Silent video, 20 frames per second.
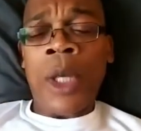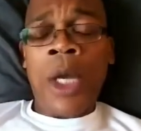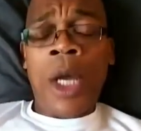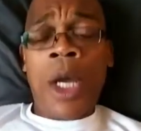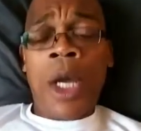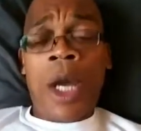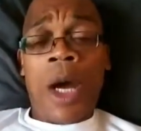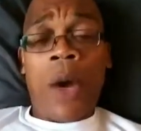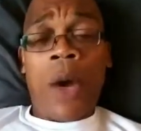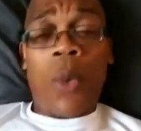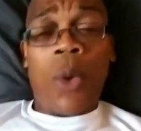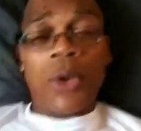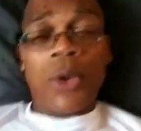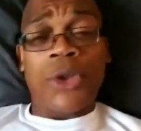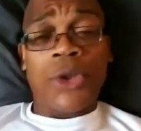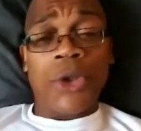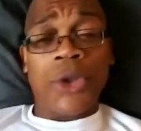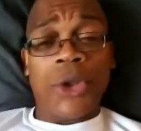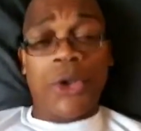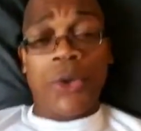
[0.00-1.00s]
I want
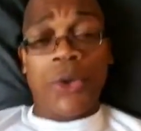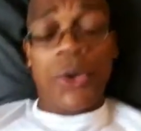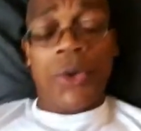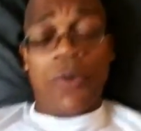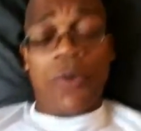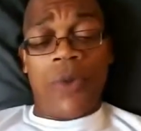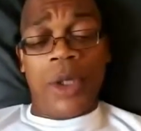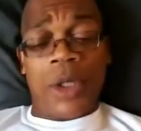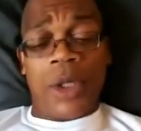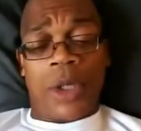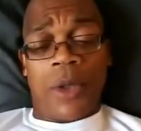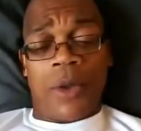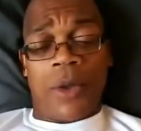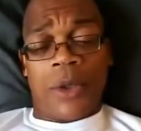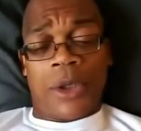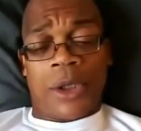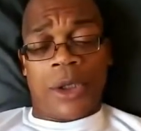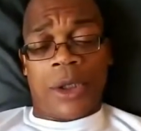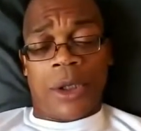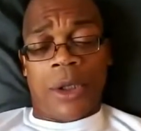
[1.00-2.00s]
you to do your
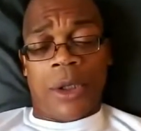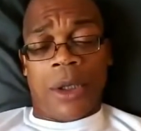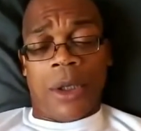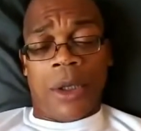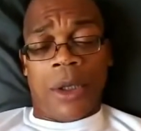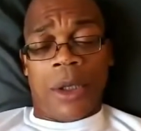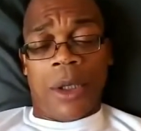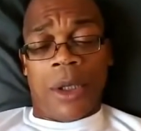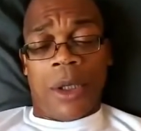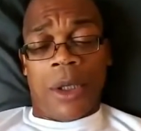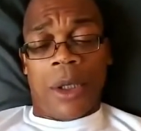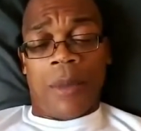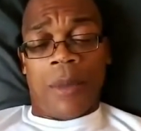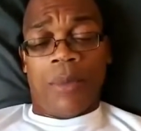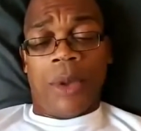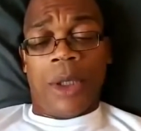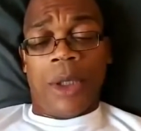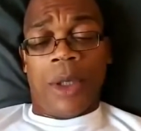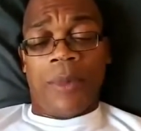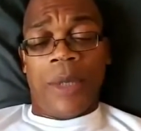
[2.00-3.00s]
research and
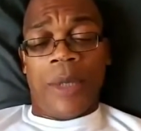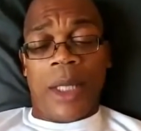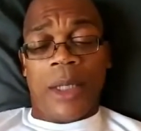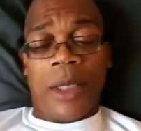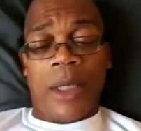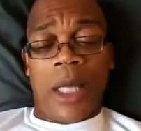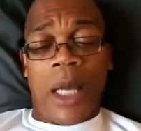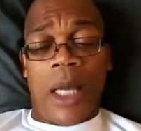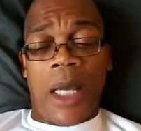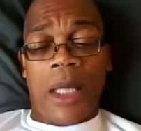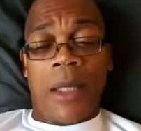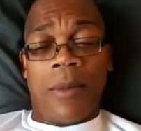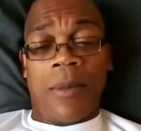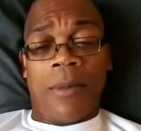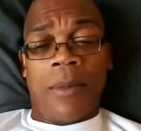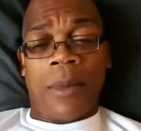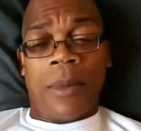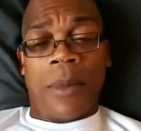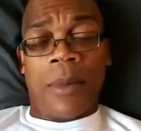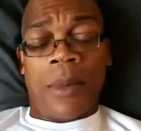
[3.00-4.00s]
pull up that
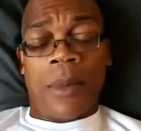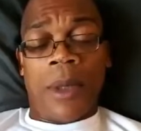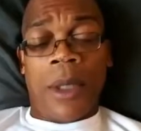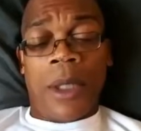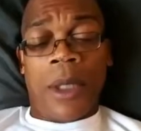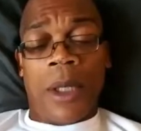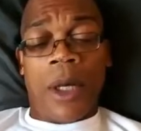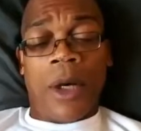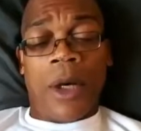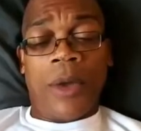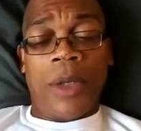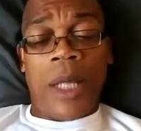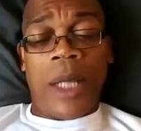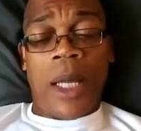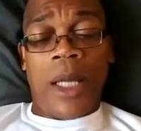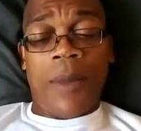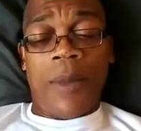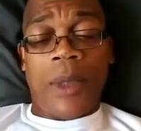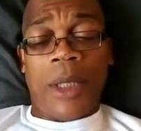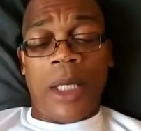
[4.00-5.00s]
name. Her
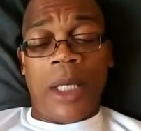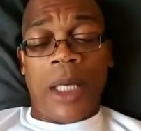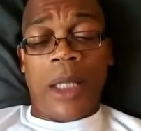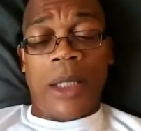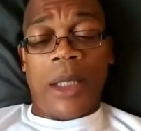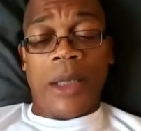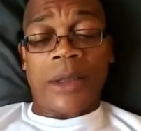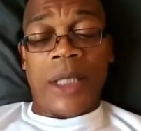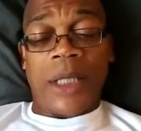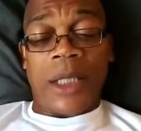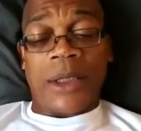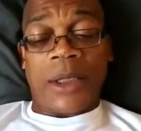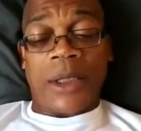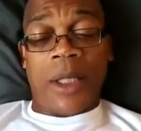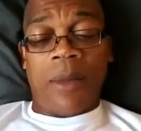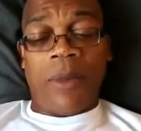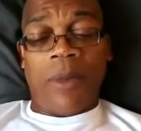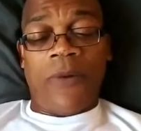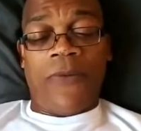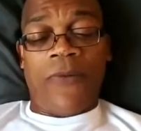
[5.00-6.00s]
name, again, as I
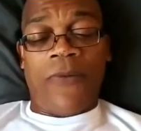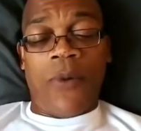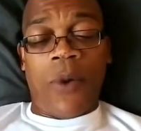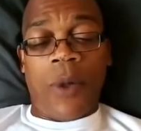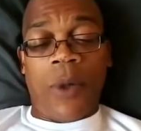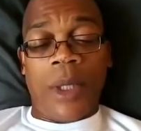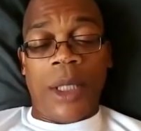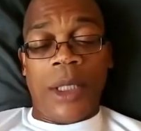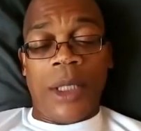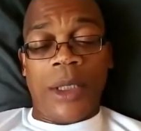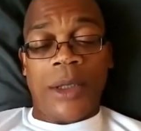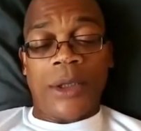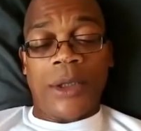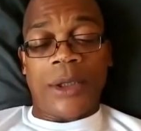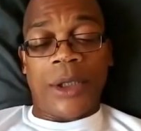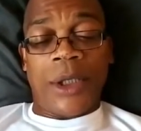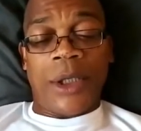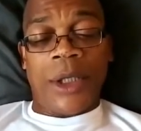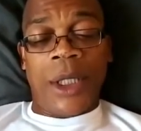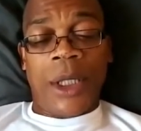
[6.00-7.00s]
said before, is
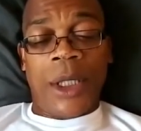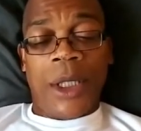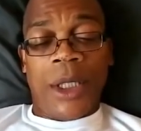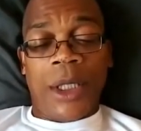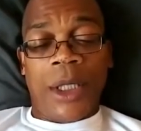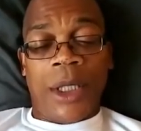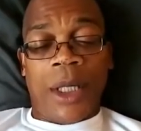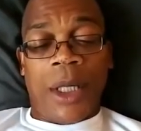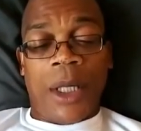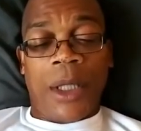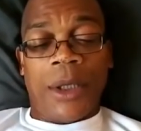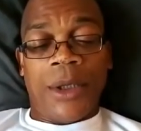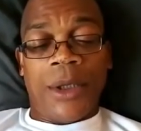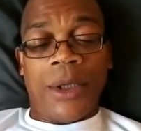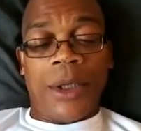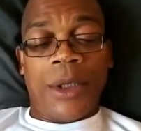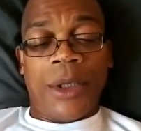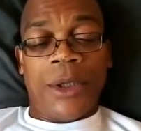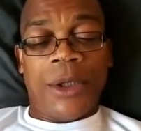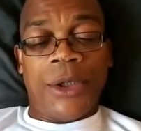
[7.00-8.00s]

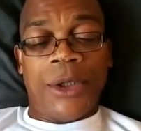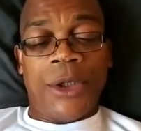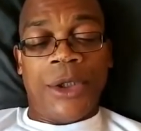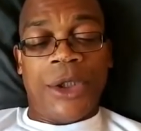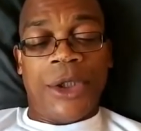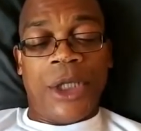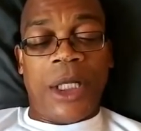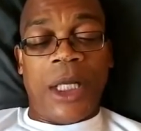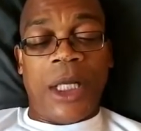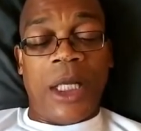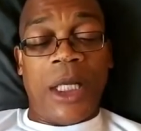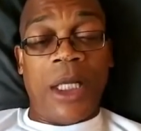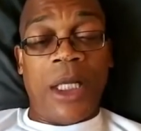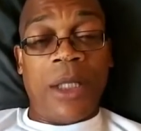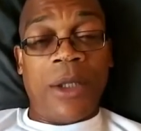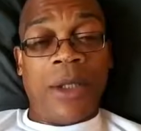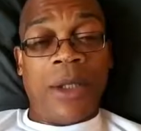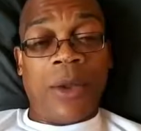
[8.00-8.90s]
Jeanine